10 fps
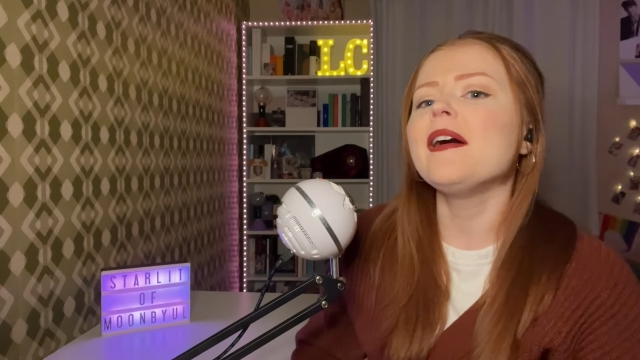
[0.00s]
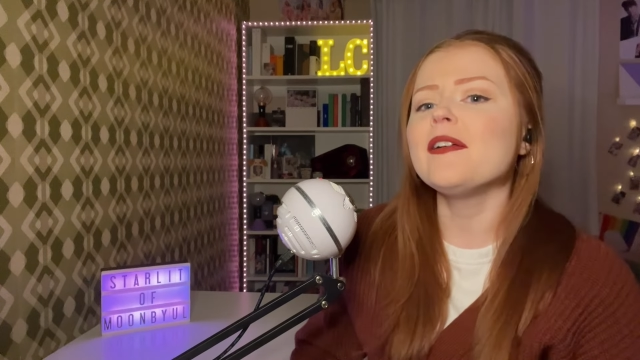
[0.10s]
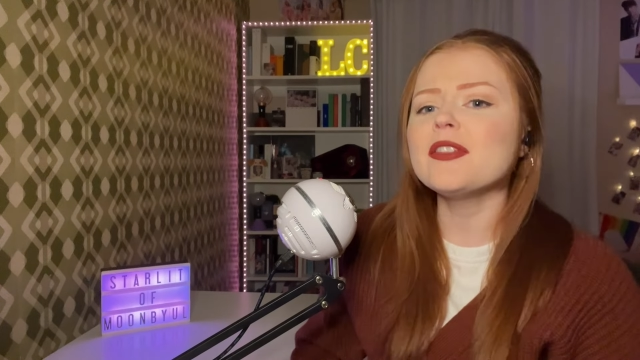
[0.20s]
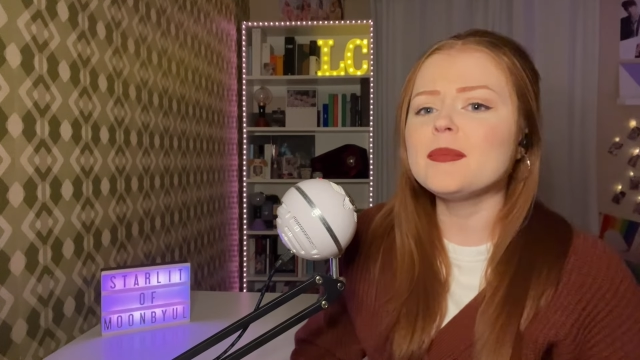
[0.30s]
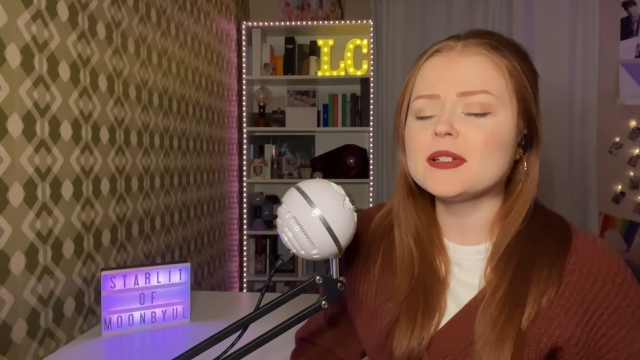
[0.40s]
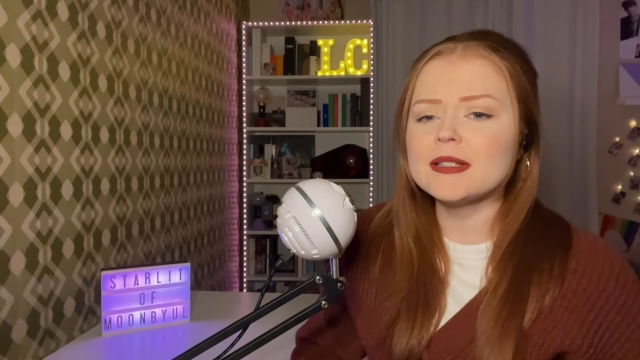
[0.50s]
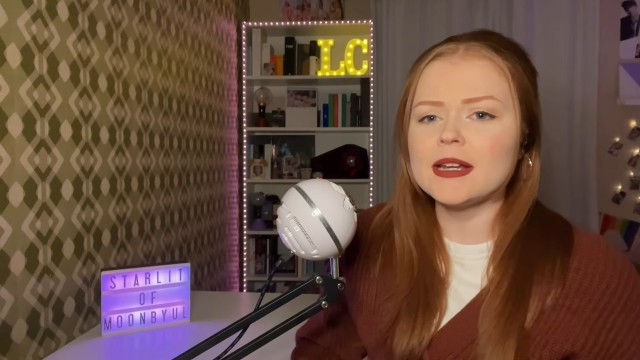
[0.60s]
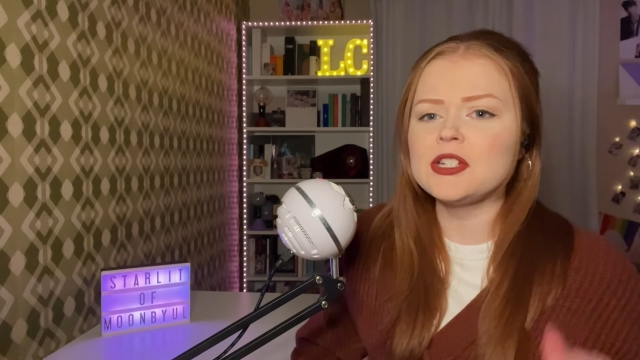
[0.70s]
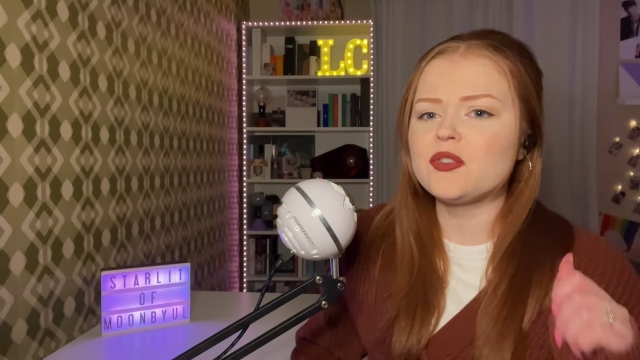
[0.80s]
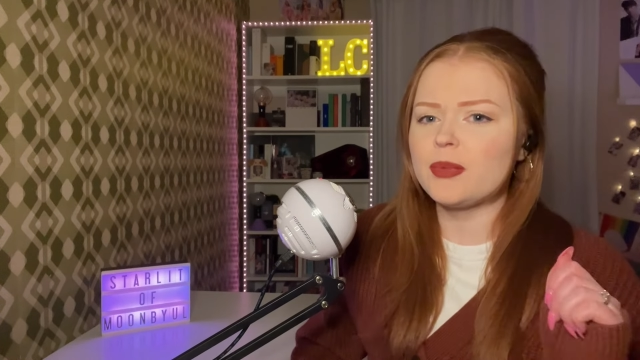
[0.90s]
of the
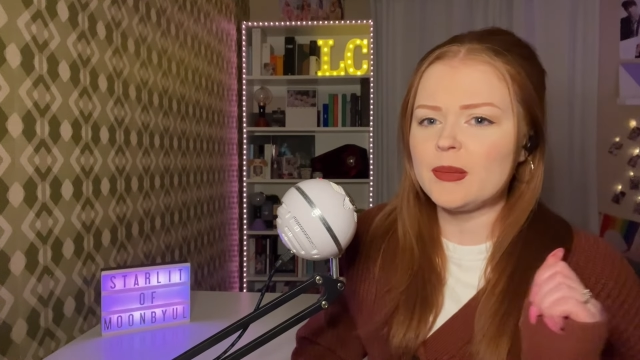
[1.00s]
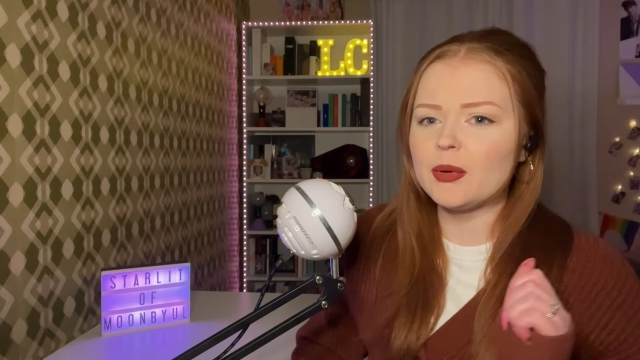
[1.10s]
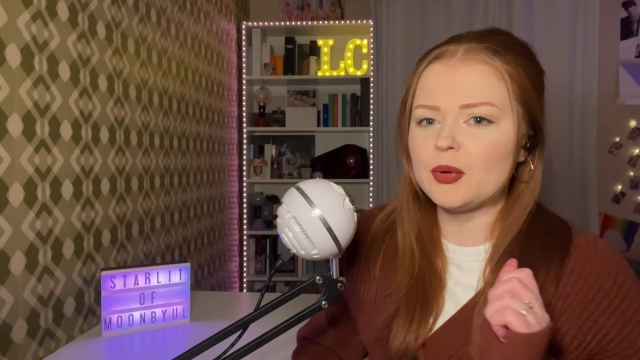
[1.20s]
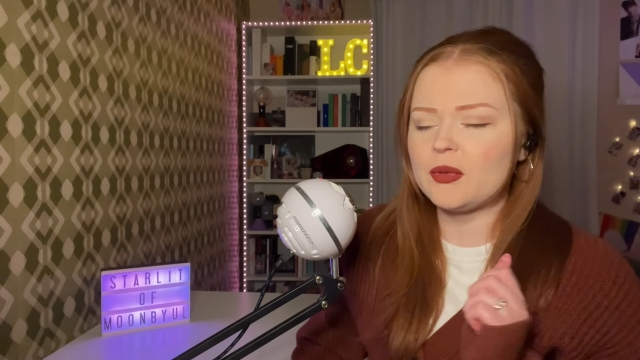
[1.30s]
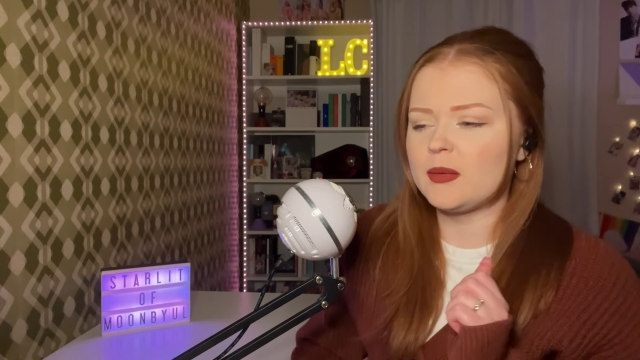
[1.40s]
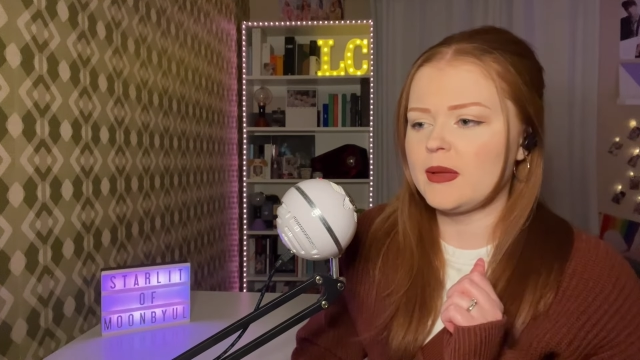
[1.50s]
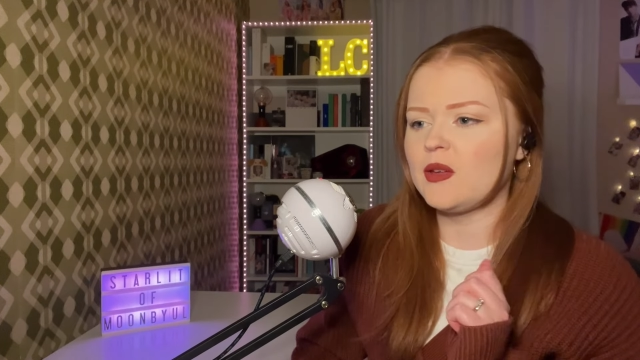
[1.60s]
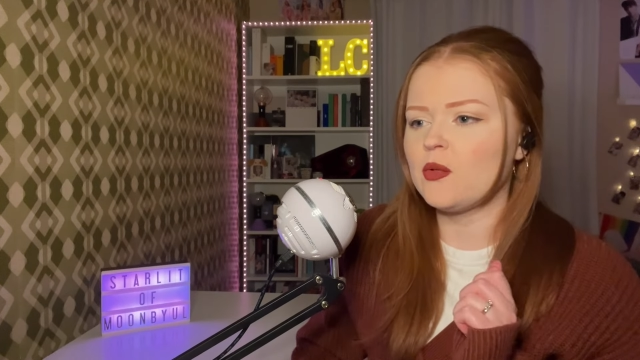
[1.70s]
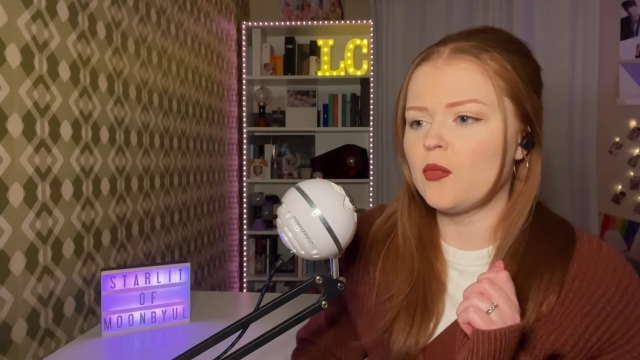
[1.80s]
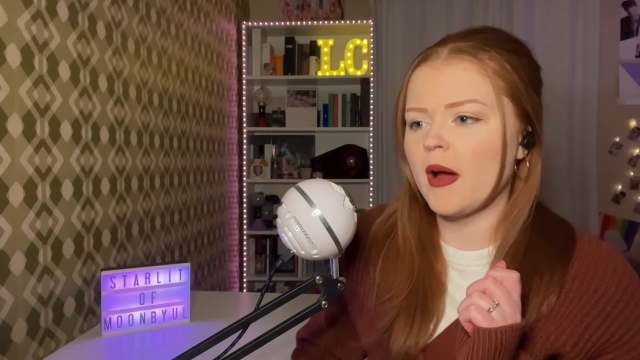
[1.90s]
percentage of people who would
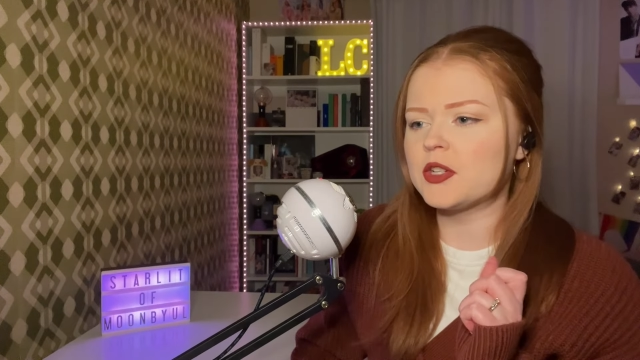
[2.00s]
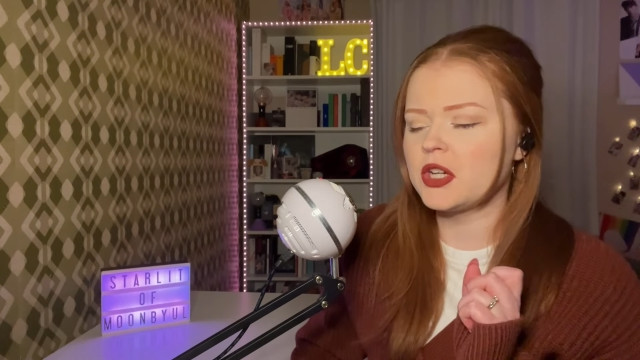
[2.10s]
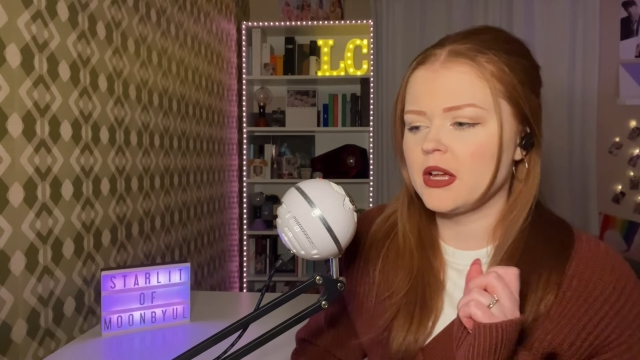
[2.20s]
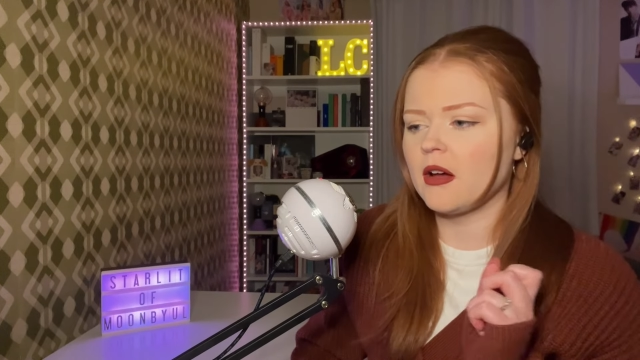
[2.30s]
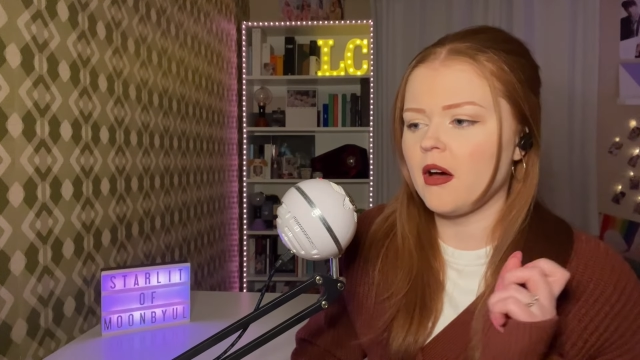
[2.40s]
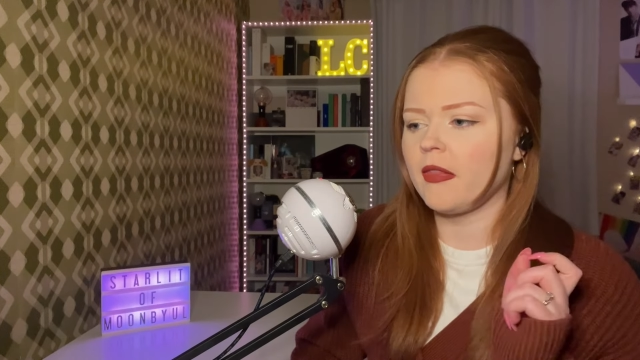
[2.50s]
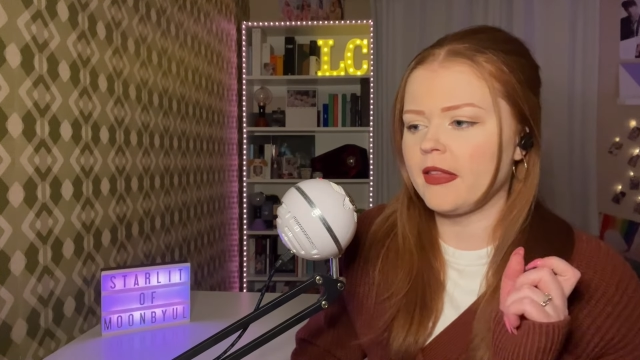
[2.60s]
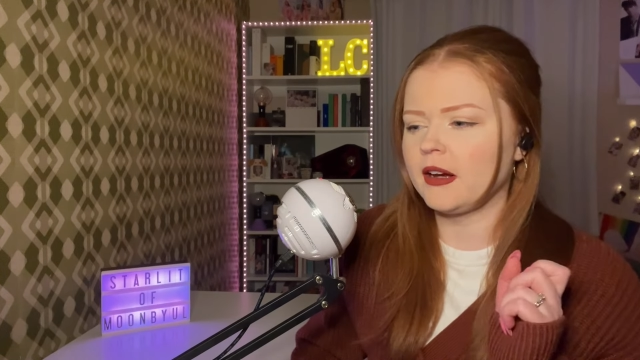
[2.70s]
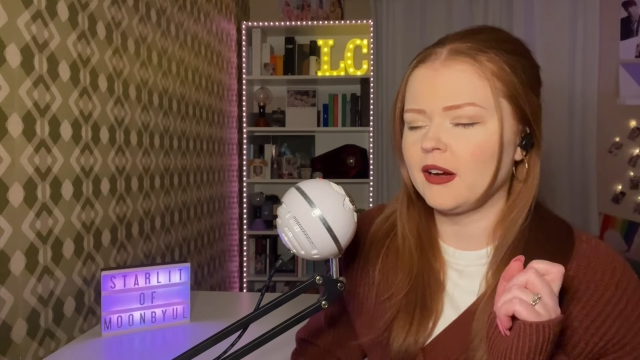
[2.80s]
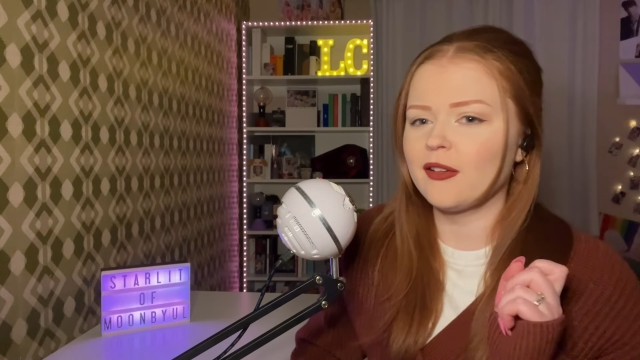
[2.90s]
be watching on
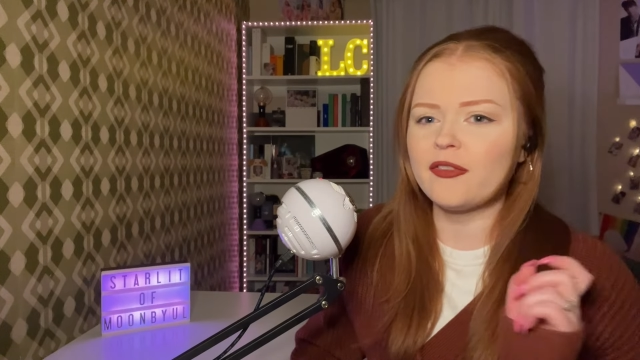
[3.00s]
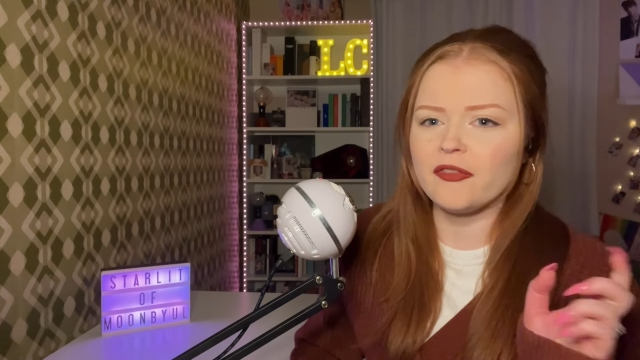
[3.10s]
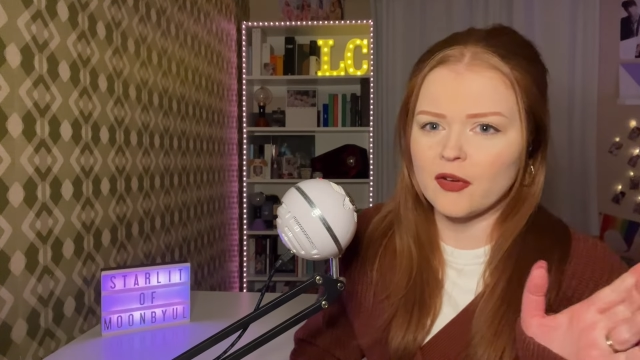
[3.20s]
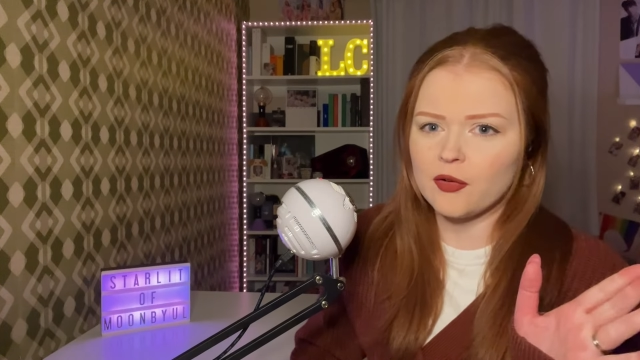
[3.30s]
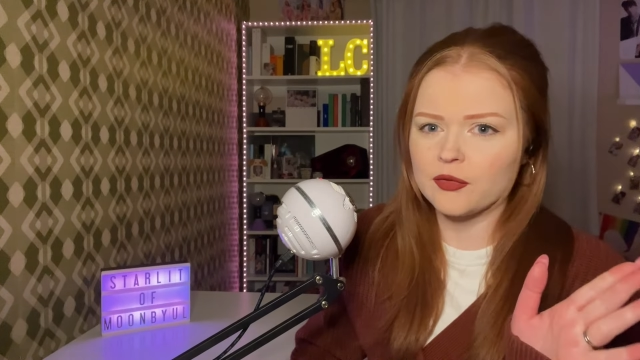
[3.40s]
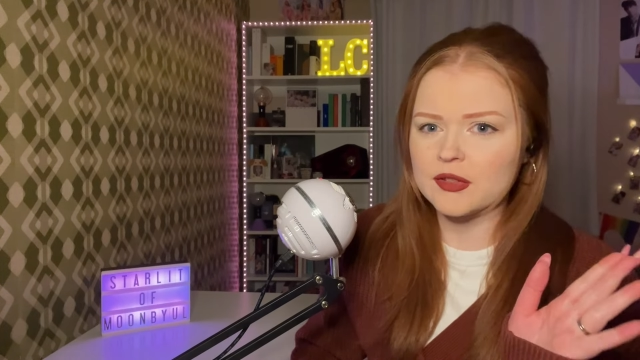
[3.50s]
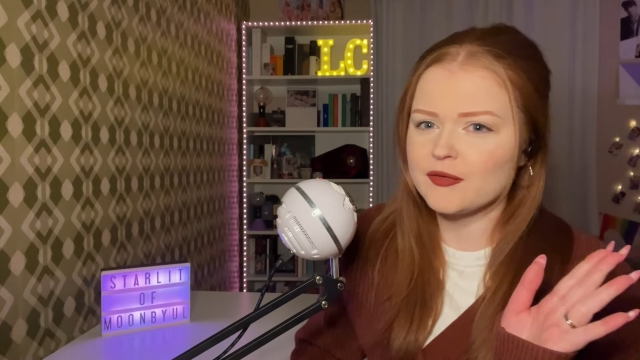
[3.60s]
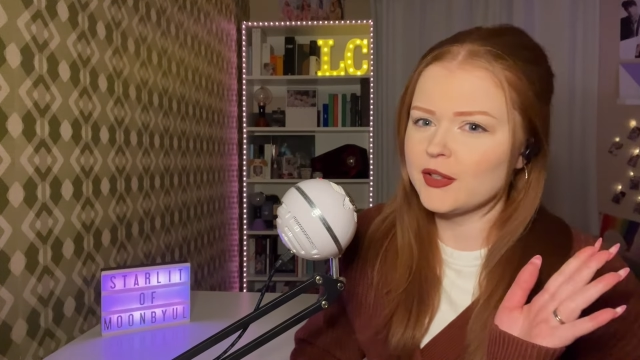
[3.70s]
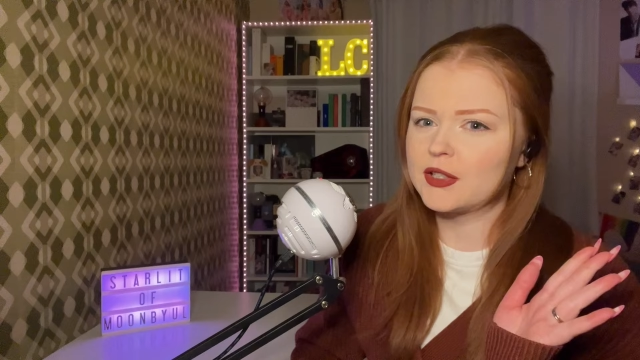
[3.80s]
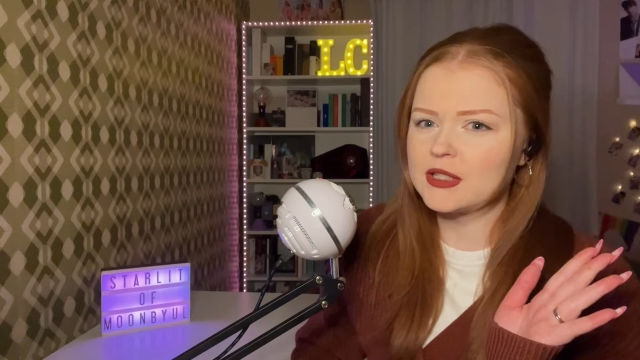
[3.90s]
their phones
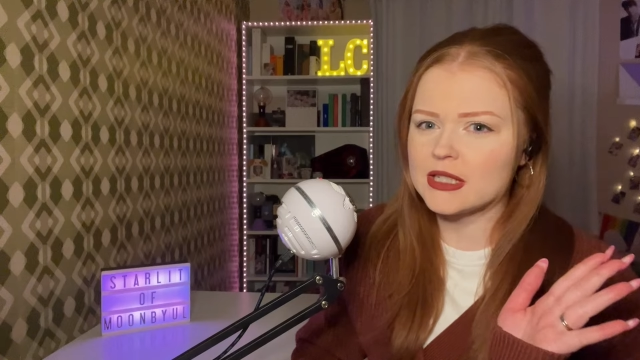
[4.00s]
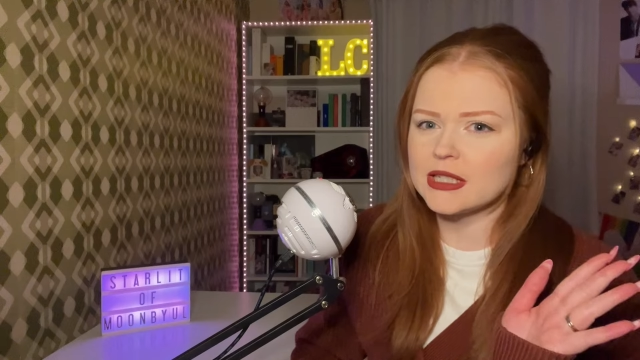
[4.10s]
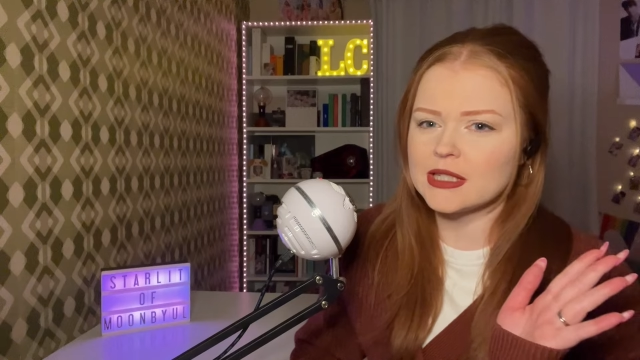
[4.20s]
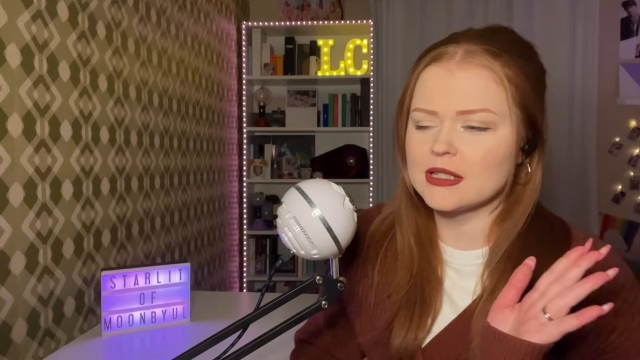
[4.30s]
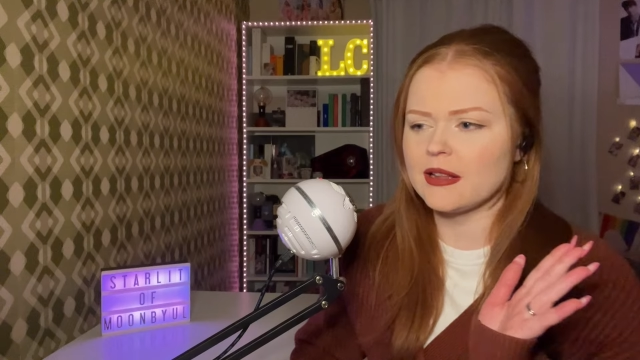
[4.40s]
versus